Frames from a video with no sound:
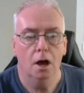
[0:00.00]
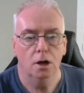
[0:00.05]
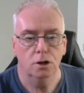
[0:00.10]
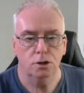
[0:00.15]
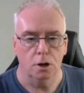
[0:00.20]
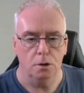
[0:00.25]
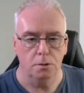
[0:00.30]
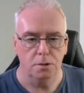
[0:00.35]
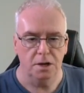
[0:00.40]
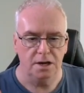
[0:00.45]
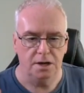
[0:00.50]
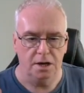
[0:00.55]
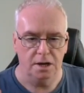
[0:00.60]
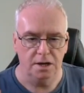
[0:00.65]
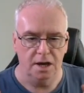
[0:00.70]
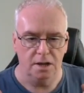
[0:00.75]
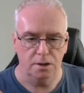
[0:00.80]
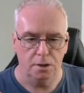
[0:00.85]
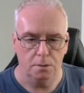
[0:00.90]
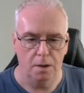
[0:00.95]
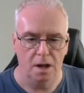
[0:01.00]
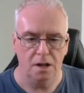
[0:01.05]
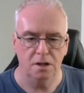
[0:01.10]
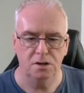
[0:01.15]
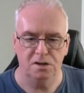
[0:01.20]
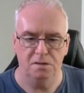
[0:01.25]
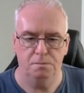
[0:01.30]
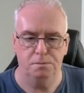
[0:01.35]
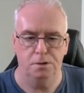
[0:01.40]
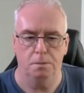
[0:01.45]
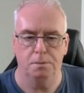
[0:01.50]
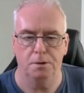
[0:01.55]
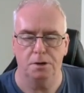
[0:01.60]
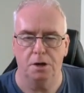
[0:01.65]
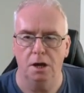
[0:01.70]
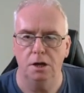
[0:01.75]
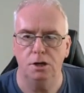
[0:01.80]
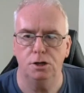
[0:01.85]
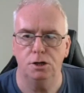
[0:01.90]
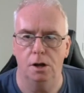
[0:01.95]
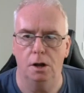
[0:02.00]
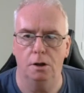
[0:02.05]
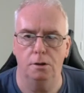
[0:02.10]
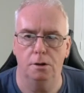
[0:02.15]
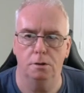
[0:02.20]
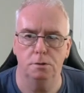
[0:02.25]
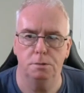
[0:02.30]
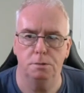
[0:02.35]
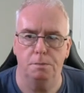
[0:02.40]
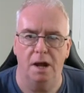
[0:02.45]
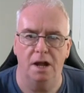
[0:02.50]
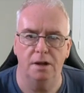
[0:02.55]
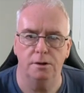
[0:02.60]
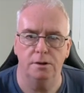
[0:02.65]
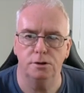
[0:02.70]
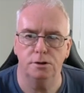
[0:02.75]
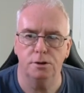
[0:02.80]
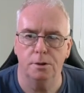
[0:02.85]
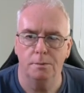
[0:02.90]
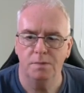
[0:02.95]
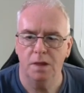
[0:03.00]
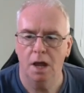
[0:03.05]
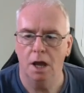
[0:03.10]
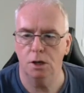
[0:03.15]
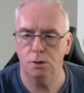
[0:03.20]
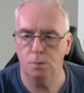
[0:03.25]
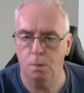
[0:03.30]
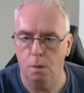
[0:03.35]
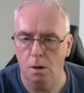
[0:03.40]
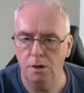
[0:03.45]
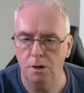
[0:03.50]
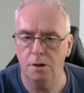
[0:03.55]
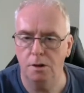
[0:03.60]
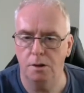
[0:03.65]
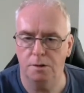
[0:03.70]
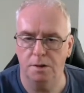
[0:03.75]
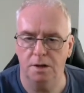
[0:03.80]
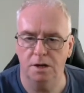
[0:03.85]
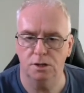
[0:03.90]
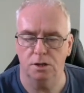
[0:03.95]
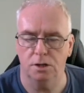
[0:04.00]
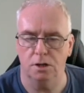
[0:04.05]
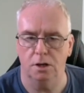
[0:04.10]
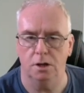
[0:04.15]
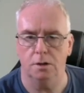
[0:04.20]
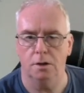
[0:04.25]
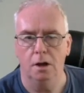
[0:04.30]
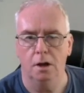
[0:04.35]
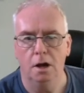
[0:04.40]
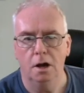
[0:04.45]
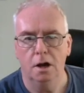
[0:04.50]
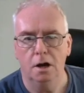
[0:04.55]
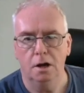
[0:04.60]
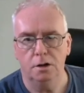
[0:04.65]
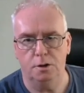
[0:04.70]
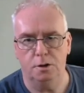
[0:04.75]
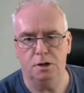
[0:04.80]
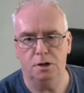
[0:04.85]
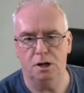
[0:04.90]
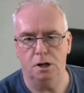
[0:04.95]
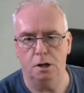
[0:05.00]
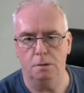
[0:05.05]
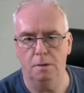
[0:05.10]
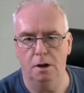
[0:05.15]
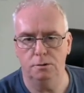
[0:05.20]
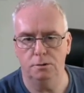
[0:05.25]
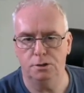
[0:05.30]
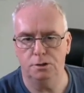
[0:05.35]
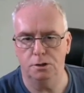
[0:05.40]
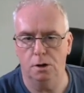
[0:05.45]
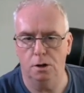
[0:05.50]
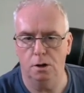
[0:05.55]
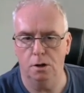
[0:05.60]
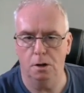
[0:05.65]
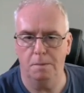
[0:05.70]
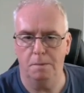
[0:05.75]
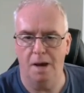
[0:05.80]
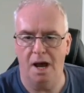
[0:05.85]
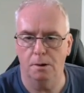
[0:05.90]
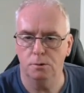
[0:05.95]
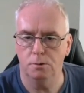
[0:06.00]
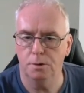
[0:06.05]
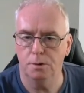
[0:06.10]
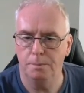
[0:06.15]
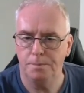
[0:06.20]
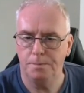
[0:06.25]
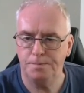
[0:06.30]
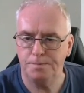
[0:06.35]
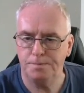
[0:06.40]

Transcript: so they can get the relative propagation on those bands. It's one of the things that digital modes are all about.